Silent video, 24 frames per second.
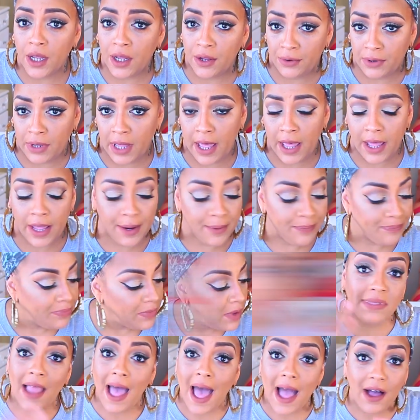okay
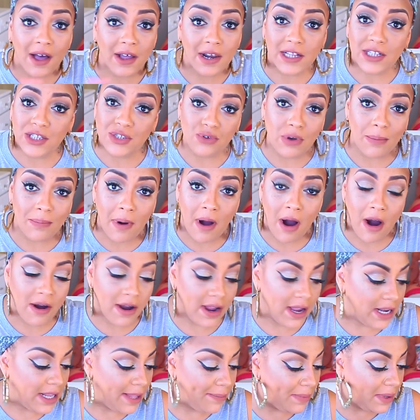I'm not gonna do a part
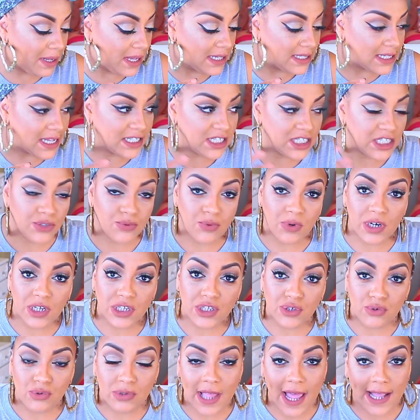in it because I just want to
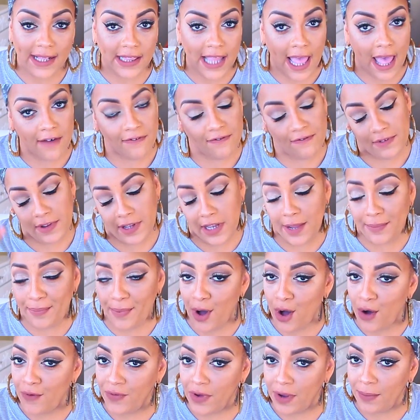do like that flip
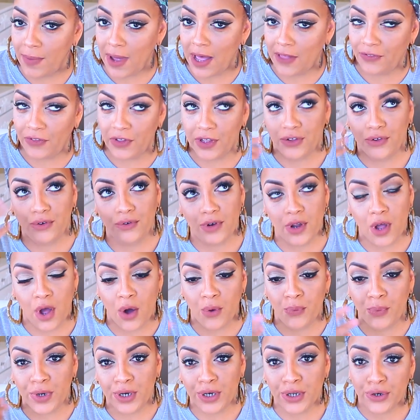over method you
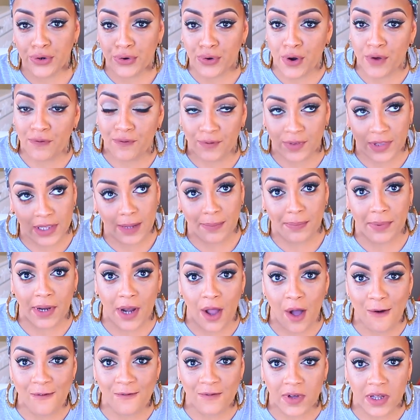know when the girl flip it
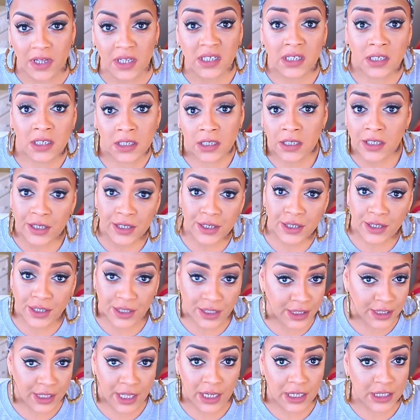over
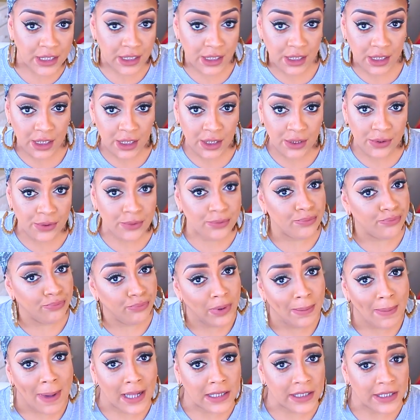she thinks she cute
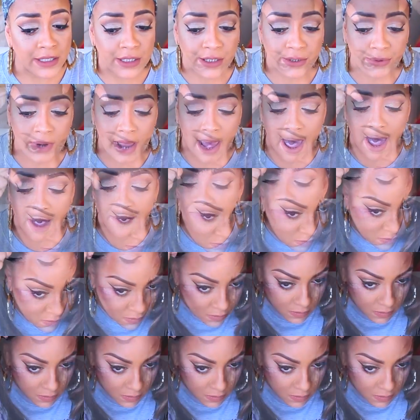we about to do that